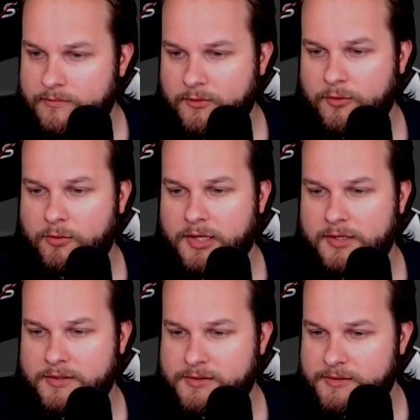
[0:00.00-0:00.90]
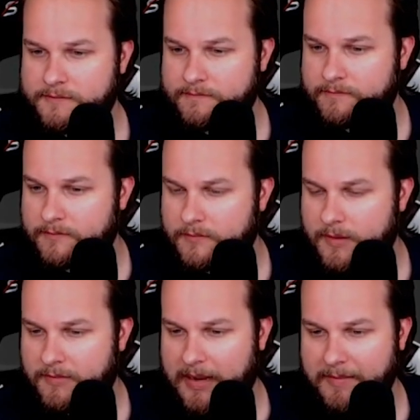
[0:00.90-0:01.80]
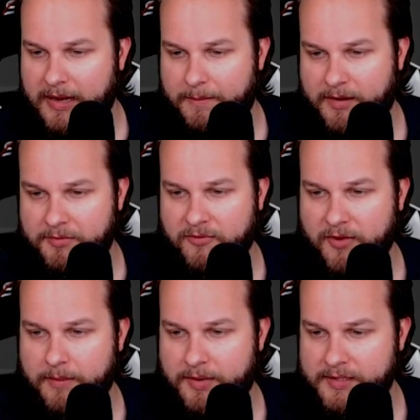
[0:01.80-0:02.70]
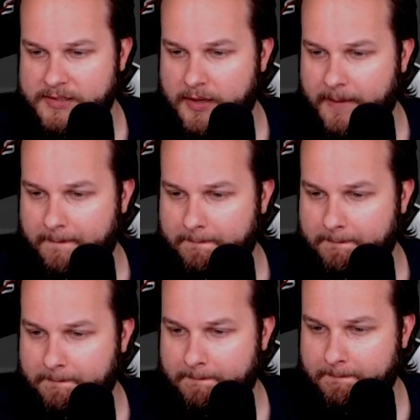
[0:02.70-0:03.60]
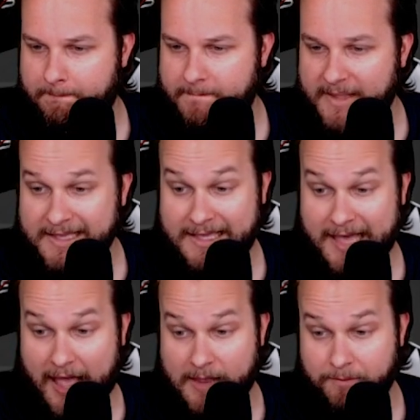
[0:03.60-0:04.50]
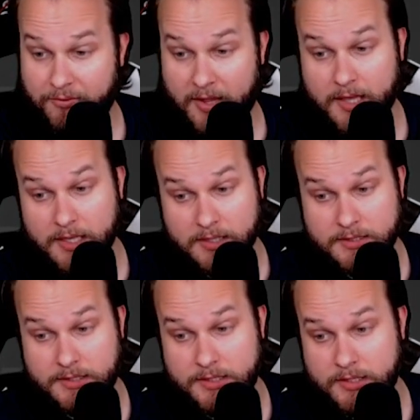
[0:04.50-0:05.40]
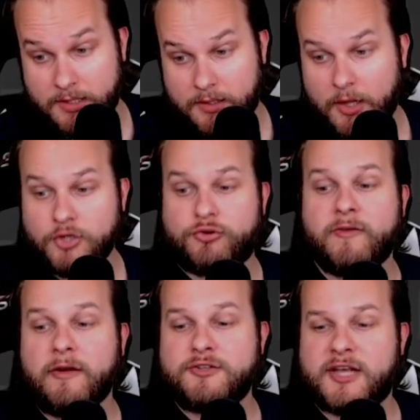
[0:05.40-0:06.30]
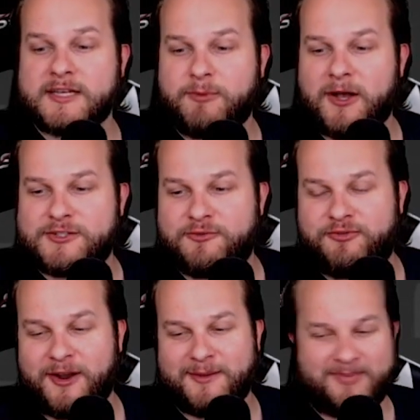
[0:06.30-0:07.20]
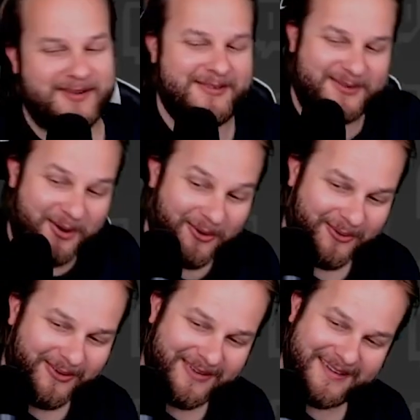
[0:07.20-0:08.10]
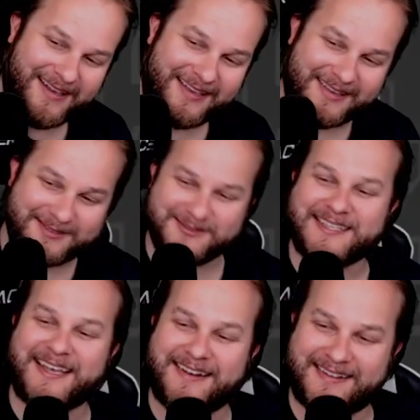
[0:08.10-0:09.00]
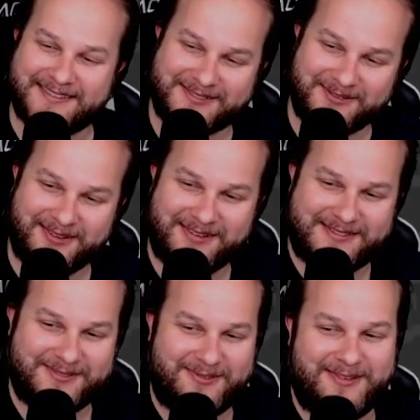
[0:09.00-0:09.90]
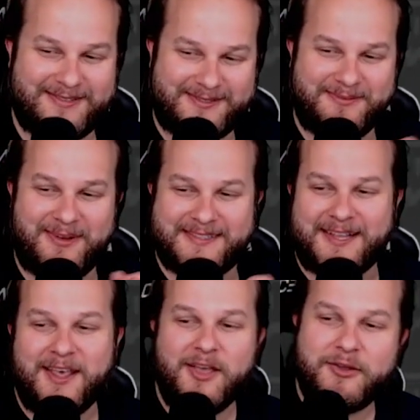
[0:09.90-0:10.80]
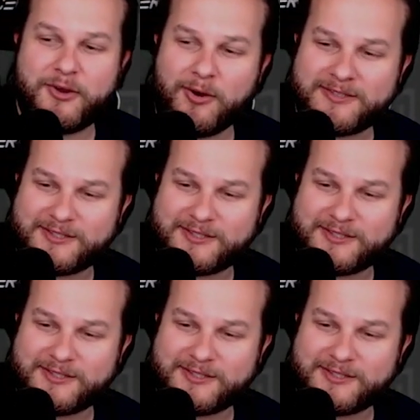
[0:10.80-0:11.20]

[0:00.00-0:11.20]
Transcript: No onions. But I'm not a big refried beans guy. Gameplay, indeed. 20-hour Jackbox, you fucking better. No, I can't do that. It's too much. You're going to